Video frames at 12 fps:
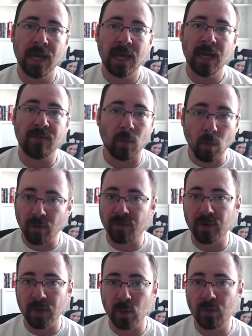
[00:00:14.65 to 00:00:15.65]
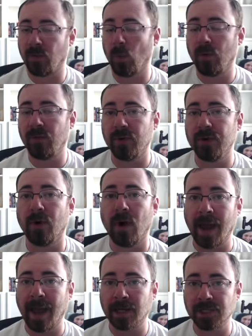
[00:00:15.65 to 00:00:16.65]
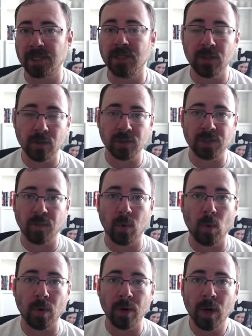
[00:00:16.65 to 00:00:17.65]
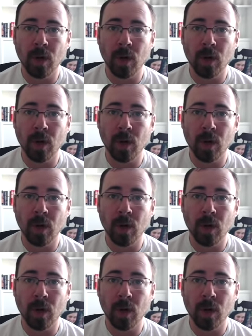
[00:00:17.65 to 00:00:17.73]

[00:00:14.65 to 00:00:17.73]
If it weren't for you, if it weren't for your action and your support,